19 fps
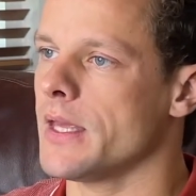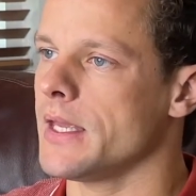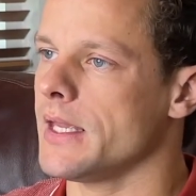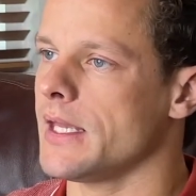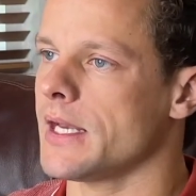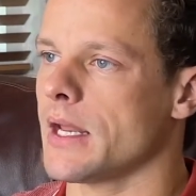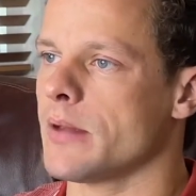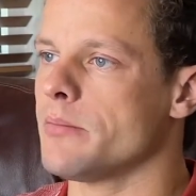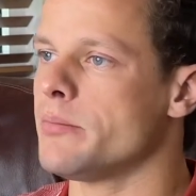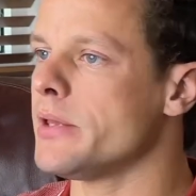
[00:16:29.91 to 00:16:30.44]

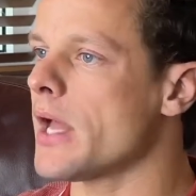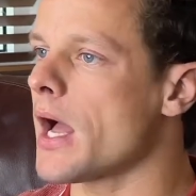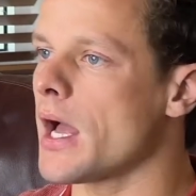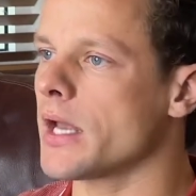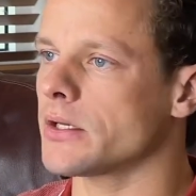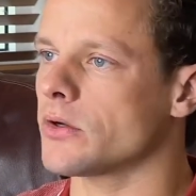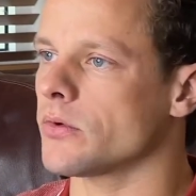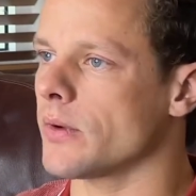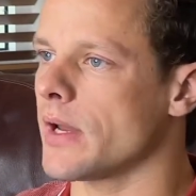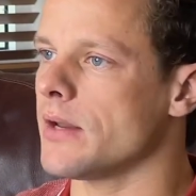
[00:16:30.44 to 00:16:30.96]
and I'm
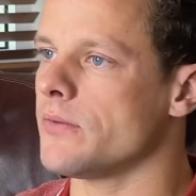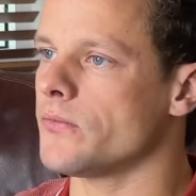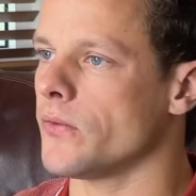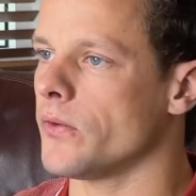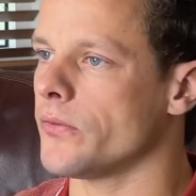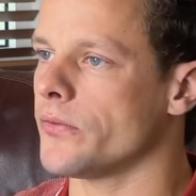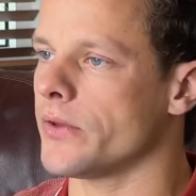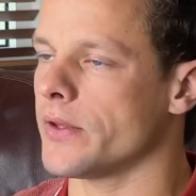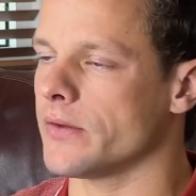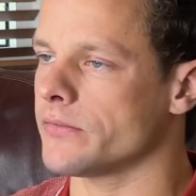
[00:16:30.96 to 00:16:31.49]
beyond
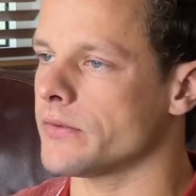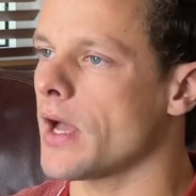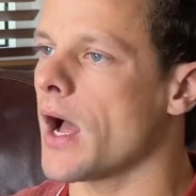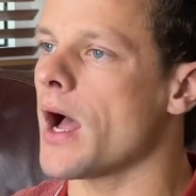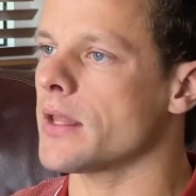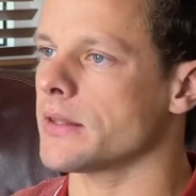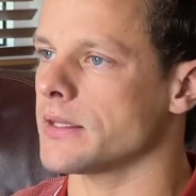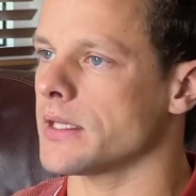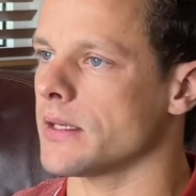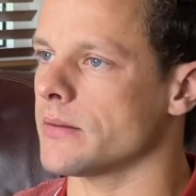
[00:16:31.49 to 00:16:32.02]
grateful to have
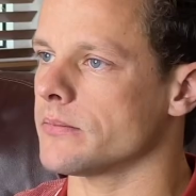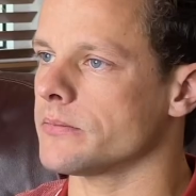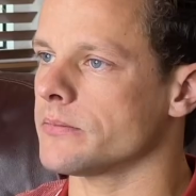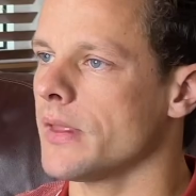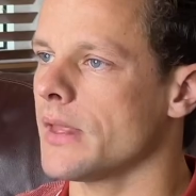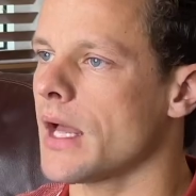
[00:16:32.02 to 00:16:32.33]
gotten them.